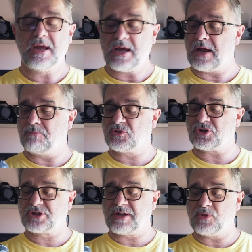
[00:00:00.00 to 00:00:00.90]
Um,
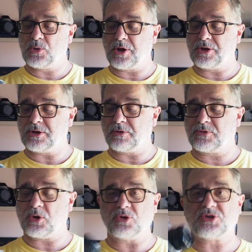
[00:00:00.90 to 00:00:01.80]
just to give you an idea of
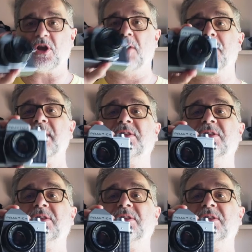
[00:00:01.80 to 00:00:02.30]
costs, I picked